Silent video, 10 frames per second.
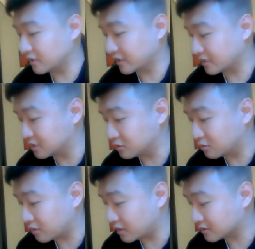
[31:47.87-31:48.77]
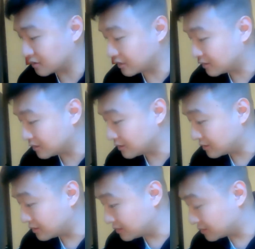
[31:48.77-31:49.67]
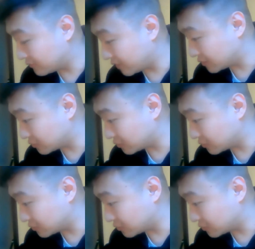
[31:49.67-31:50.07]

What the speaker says: additional product line to find a